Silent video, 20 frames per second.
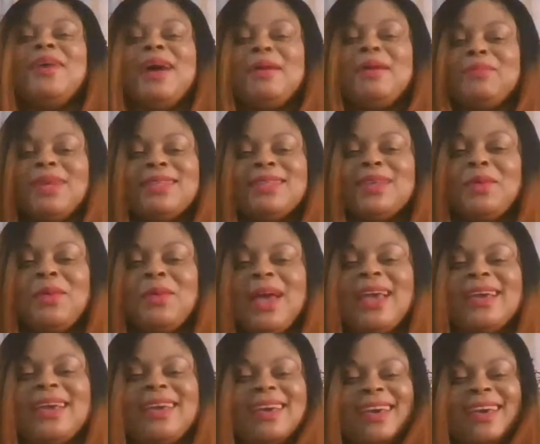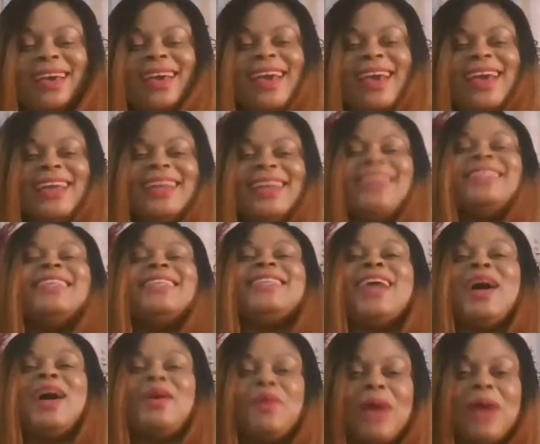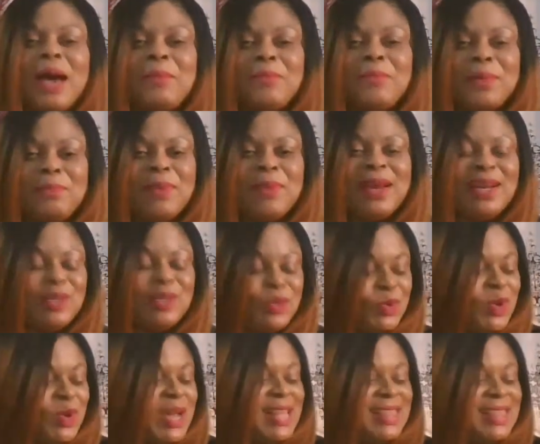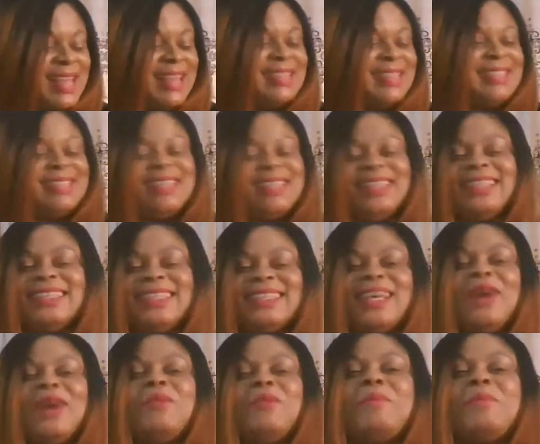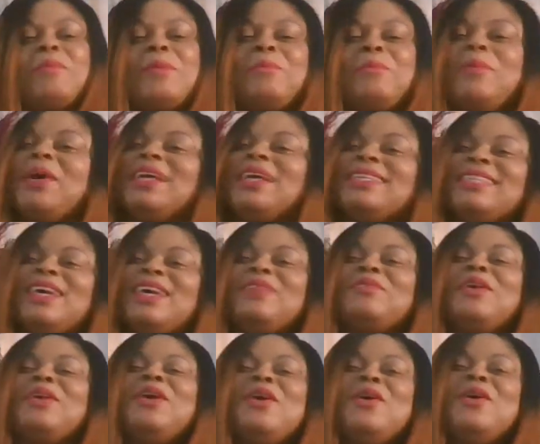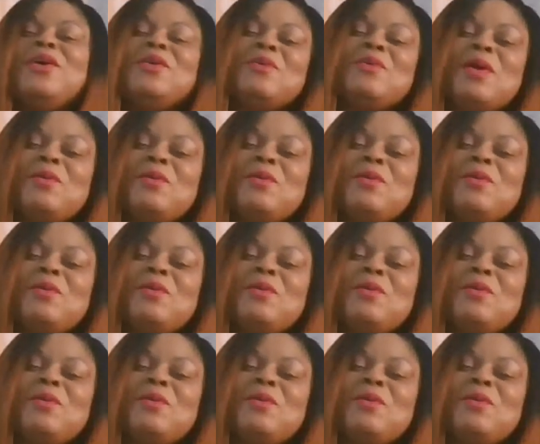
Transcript: I'm not awake. This is how I'm preparing to go and dance. This is how we prepare ourselves when